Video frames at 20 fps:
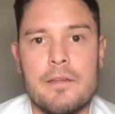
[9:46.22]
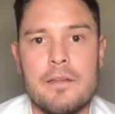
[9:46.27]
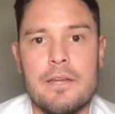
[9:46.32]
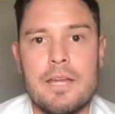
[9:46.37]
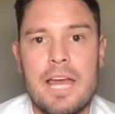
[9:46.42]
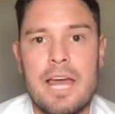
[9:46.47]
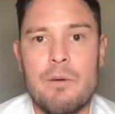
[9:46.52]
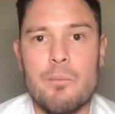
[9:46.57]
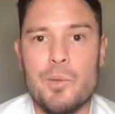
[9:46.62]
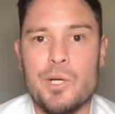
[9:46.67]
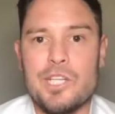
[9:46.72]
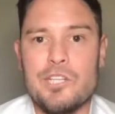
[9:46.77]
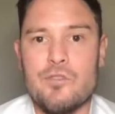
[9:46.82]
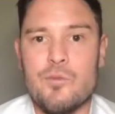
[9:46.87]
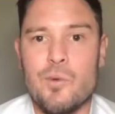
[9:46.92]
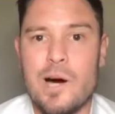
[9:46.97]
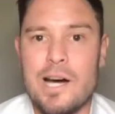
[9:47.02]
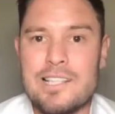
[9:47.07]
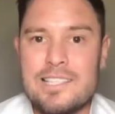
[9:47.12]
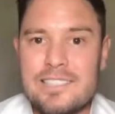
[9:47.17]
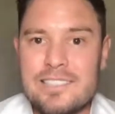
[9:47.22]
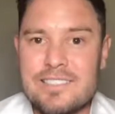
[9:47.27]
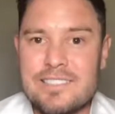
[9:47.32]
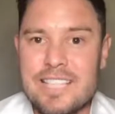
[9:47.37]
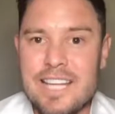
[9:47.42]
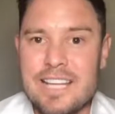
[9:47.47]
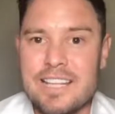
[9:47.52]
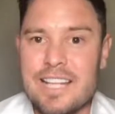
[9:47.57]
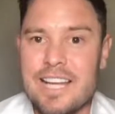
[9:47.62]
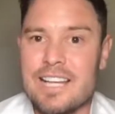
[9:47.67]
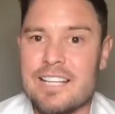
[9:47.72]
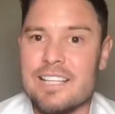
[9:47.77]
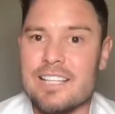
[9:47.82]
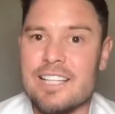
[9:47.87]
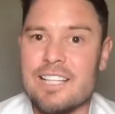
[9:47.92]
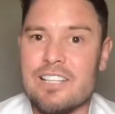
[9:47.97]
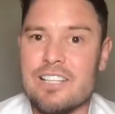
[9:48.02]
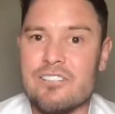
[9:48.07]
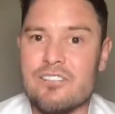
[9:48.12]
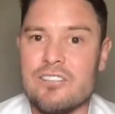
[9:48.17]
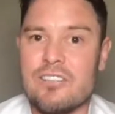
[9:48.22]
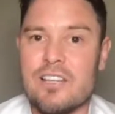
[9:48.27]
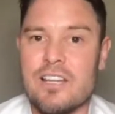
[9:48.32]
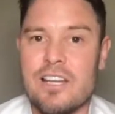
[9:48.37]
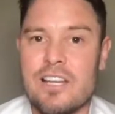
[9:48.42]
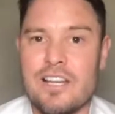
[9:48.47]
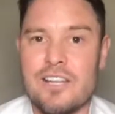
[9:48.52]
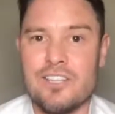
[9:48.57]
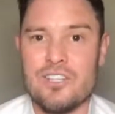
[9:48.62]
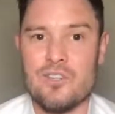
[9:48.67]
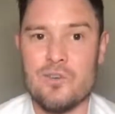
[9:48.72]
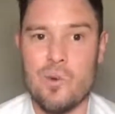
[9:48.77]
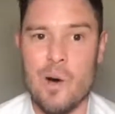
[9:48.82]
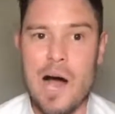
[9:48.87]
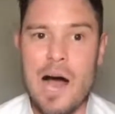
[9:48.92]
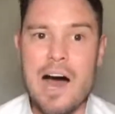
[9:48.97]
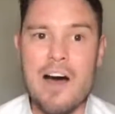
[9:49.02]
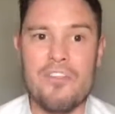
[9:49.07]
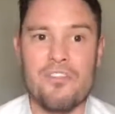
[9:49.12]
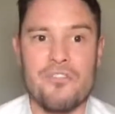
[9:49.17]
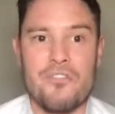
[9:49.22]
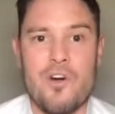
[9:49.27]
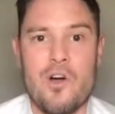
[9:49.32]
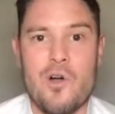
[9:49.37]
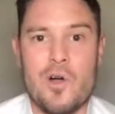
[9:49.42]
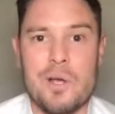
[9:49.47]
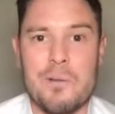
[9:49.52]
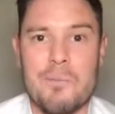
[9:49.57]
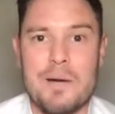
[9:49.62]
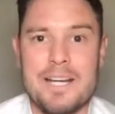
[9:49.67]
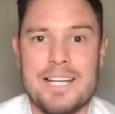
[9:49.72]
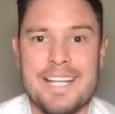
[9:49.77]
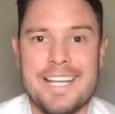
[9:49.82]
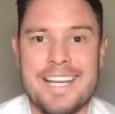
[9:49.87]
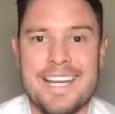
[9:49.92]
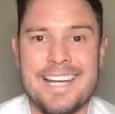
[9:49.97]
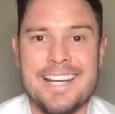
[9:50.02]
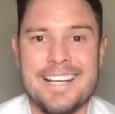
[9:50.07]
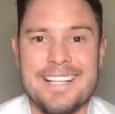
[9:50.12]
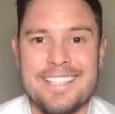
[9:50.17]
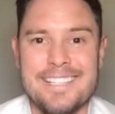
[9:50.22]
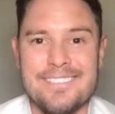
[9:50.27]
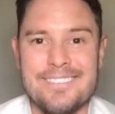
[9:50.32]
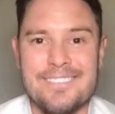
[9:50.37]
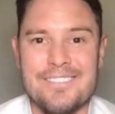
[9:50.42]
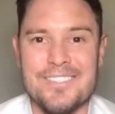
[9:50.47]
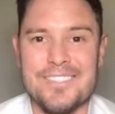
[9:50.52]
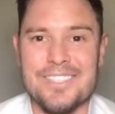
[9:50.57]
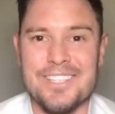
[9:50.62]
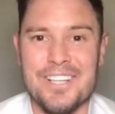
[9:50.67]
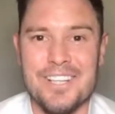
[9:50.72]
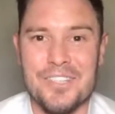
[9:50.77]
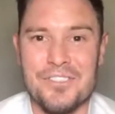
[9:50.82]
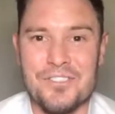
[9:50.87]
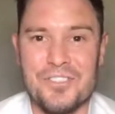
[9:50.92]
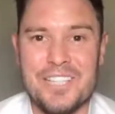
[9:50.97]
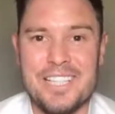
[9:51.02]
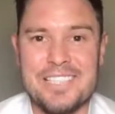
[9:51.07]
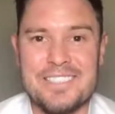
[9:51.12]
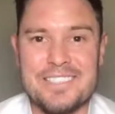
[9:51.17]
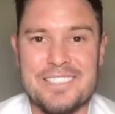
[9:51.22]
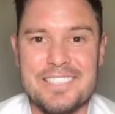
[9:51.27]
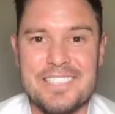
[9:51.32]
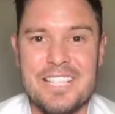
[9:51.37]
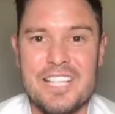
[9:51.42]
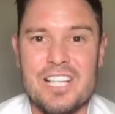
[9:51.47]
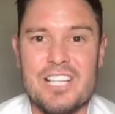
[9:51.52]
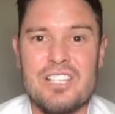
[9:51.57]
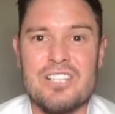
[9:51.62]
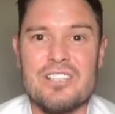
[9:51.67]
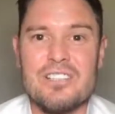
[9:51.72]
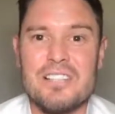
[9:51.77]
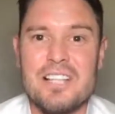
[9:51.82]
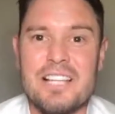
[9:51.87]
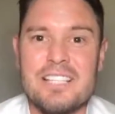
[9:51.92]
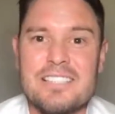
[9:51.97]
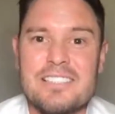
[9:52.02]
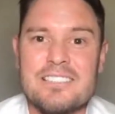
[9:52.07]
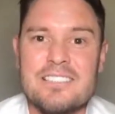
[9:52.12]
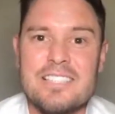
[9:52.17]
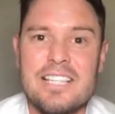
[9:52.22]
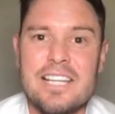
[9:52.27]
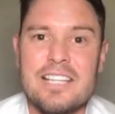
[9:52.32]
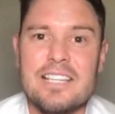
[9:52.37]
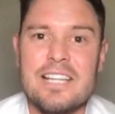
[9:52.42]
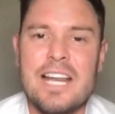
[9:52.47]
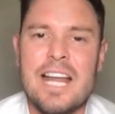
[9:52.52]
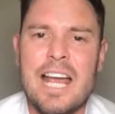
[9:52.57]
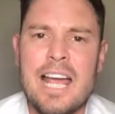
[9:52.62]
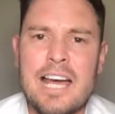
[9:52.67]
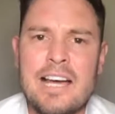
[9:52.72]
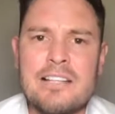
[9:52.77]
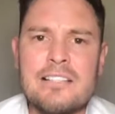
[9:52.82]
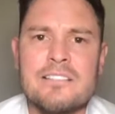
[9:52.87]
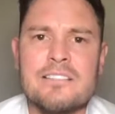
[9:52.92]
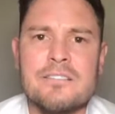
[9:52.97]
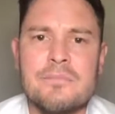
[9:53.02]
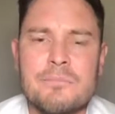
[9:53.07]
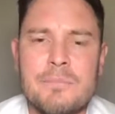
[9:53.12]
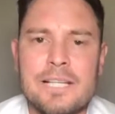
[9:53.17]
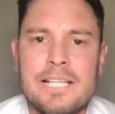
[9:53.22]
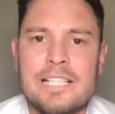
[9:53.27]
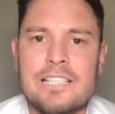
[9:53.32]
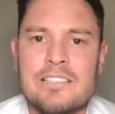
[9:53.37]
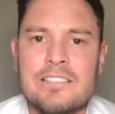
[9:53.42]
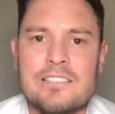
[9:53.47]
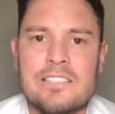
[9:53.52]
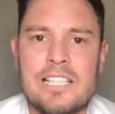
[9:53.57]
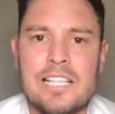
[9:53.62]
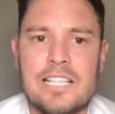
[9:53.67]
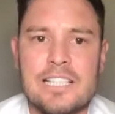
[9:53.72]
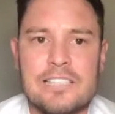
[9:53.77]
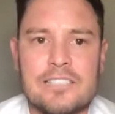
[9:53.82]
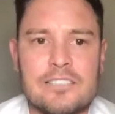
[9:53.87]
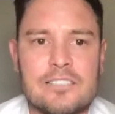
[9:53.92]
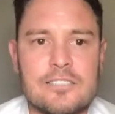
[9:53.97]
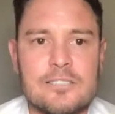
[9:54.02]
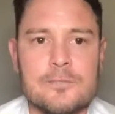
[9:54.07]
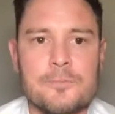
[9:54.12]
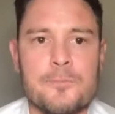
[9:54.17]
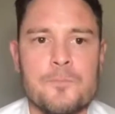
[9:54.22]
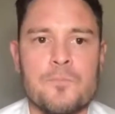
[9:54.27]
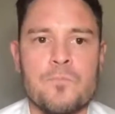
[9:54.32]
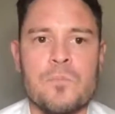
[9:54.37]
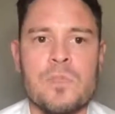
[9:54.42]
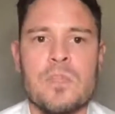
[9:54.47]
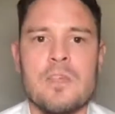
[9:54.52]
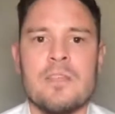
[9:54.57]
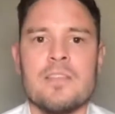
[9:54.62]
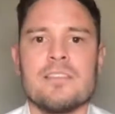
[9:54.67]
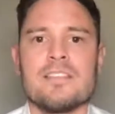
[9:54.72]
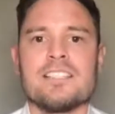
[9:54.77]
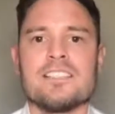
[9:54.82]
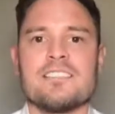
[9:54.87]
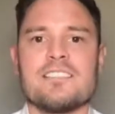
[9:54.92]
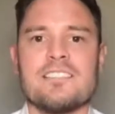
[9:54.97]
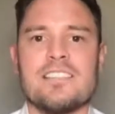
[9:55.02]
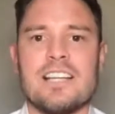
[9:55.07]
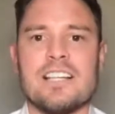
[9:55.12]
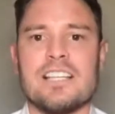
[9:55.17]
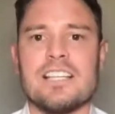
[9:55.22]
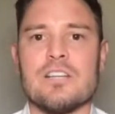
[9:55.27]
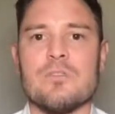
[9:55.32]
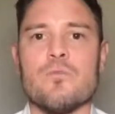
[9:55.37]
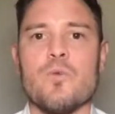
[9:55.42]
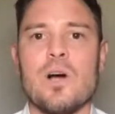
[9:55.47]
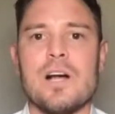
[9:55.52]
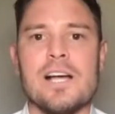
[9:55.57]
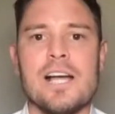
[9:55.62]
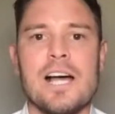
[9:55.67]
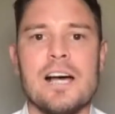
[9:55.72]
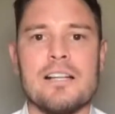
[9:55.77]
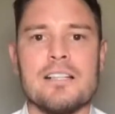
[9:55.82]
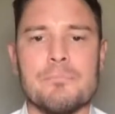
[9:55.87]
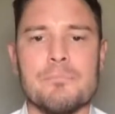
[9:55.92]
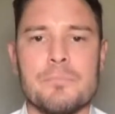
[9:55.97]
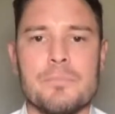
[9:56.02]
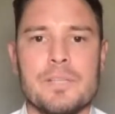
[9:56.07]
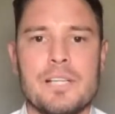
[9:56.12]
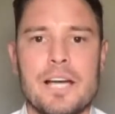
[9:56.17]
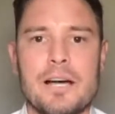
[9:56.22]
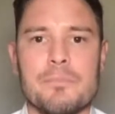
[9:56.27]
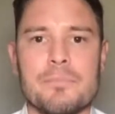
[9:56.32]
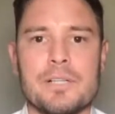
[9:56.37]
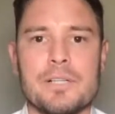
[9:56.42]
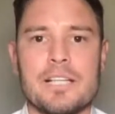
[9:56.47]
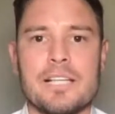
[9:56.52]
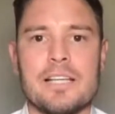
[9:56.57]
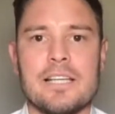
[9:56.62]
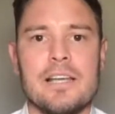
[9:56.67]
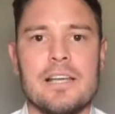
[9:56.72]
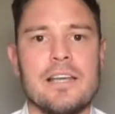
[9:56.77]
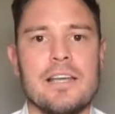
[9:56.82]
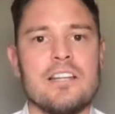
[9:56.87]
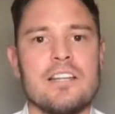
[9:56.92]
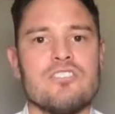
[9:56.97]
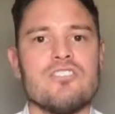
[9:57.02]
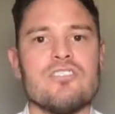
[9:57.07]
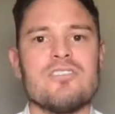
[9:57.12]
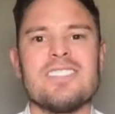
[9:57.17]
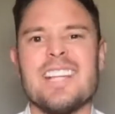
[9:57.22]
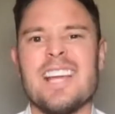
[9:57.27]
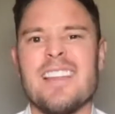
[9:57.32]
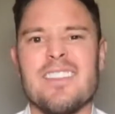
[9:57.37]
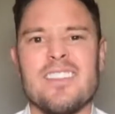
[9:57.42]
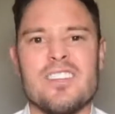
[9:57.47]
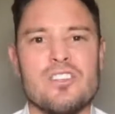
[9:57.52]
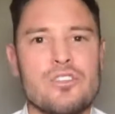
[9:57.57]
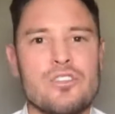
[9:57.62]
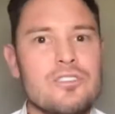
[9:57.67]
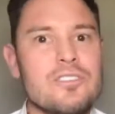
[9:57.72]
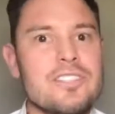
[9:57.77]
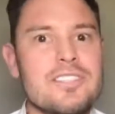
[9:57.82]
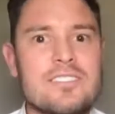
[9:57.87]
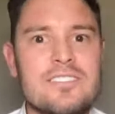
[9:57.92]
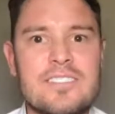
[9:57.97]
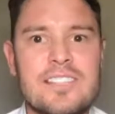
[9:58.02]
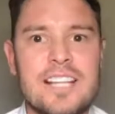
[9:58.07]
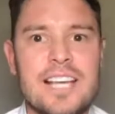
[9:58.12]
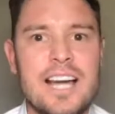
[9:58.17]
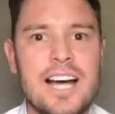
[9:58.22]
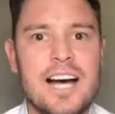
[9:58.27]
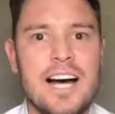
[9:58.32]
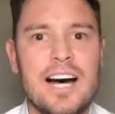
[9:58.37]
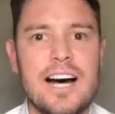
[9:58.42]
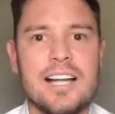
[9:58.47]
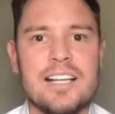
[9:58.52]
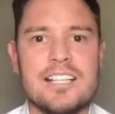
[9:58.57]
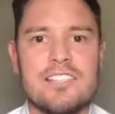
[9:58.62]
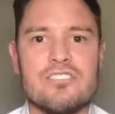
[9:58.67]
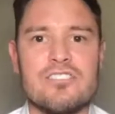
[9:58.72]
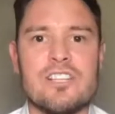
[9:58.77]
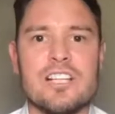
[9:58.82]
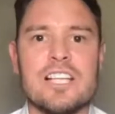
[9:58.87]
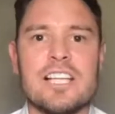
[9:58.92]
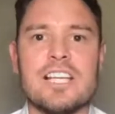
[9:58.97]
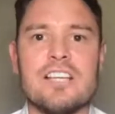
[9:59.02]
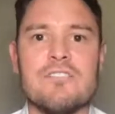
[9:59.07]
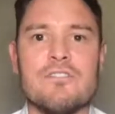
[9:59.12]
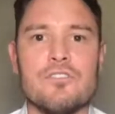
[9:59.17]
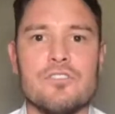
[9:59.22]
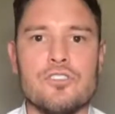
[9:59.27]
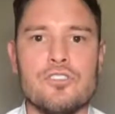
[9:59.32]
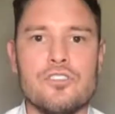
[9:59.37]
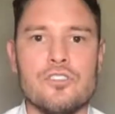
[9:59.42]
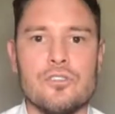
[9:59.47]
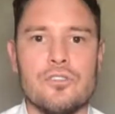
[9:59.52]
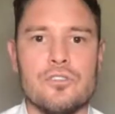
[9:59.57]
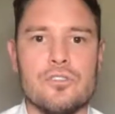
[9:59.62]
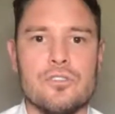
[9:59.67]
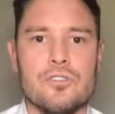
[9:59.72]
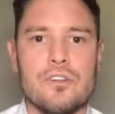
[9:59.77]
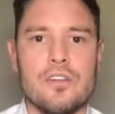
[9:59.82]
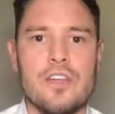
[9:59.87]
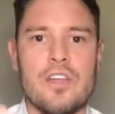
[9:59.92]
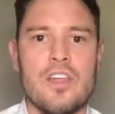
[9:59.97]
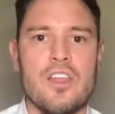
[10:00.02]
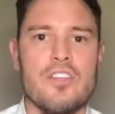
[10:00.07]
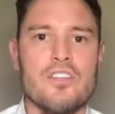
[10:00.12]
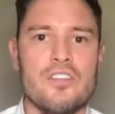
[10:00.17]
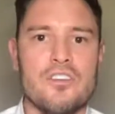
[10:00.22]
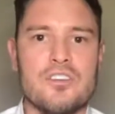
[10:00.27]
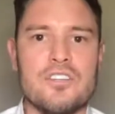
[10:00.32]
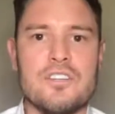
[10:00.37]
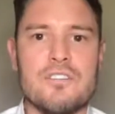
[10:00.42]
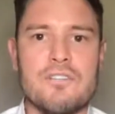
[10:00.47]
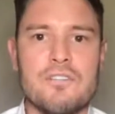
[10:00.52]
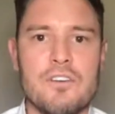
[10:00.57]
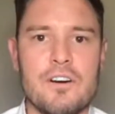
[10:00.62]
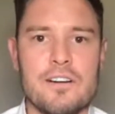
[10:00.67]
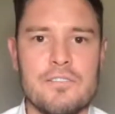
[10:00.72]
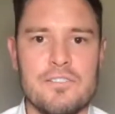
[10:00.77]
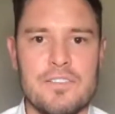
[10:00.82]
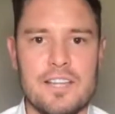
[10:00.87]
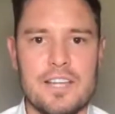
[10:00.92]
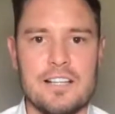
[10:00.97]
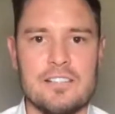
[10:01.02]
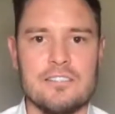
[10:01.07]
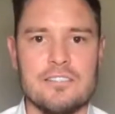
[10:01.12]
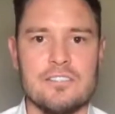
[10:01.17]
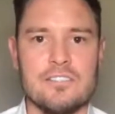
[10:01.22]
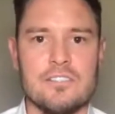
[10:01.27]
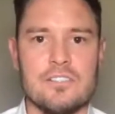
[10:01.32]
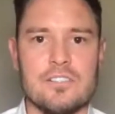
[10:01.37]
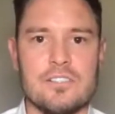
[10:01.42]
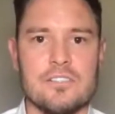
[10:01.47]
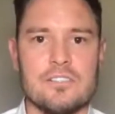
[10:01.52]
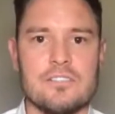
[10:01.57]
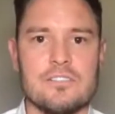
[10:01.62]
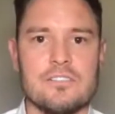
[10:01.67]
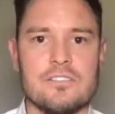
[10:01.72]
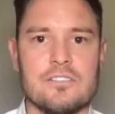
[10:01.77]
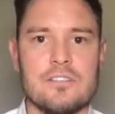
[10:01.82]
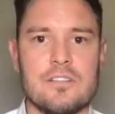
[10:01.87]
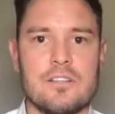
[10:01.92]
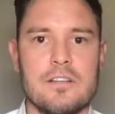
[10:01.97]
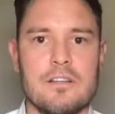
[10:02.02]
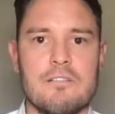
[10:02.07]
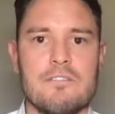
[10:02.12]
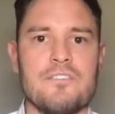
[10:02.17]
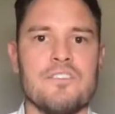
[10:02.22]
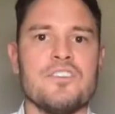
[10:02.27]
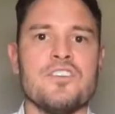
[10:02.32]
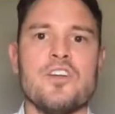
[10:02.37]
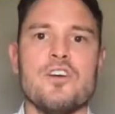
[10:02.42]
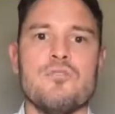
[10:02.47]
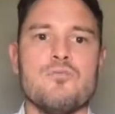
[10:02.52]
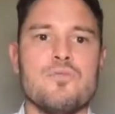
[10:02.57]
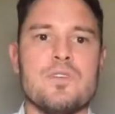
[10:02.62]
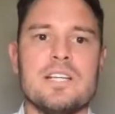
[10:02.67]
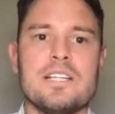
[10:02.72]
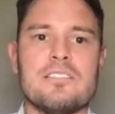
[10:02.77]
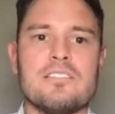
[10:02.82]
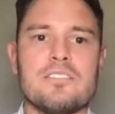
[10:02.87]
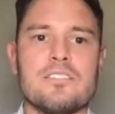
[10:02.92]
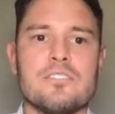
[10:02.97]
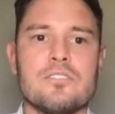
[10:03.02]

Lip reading: And when you understand that, unless you are throwing money out for no reason, you'll understand that how does it make sense that suddenly one company, just out of the goodness of their heart, is going to give you $35,000 for no reason at